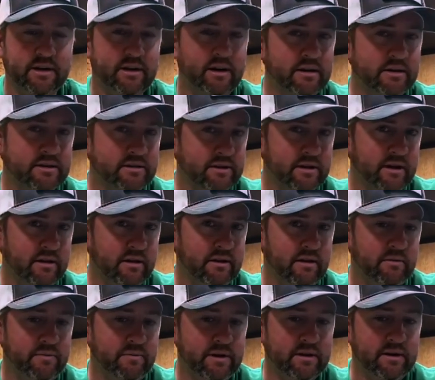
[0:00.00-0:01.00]
And honestly, they,
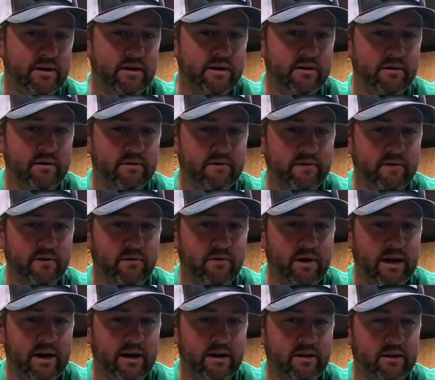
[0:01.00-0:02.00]
they've been there for a
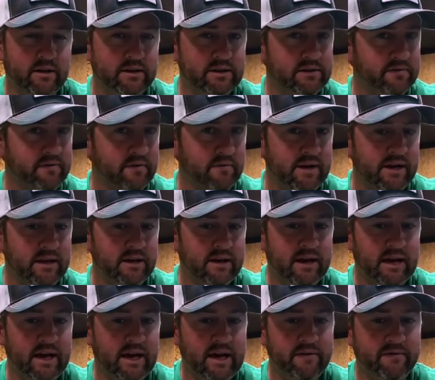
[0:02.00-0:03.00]
while, at least for me,
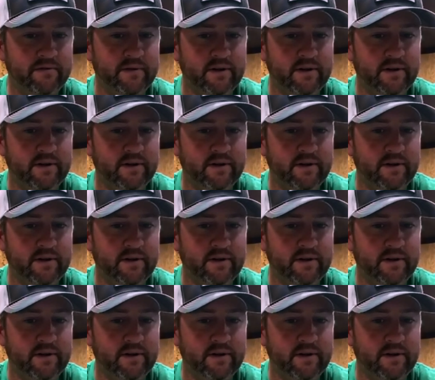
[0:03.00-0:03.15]
they have.